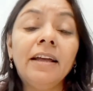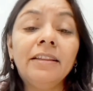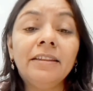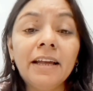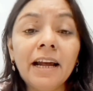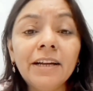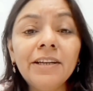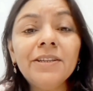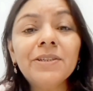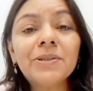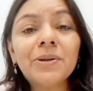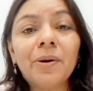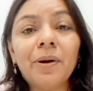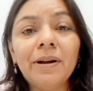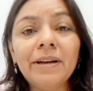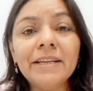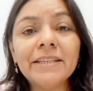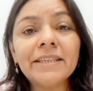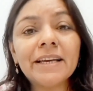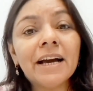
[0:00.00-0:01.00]
and that is
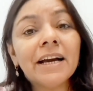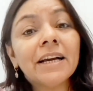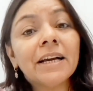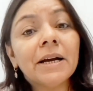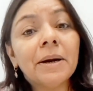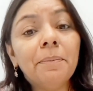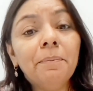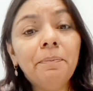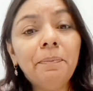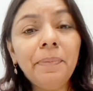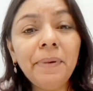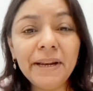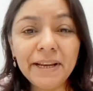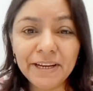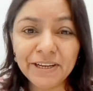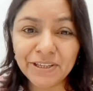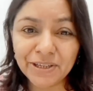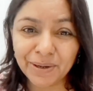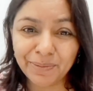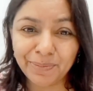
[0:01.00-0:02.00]
called as a
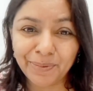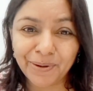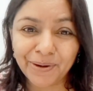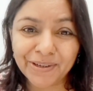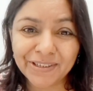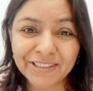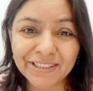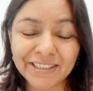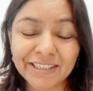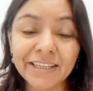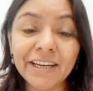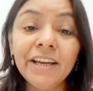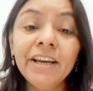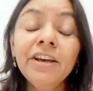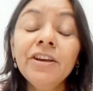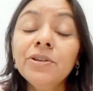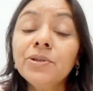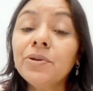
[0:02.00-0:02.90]
complete abortion.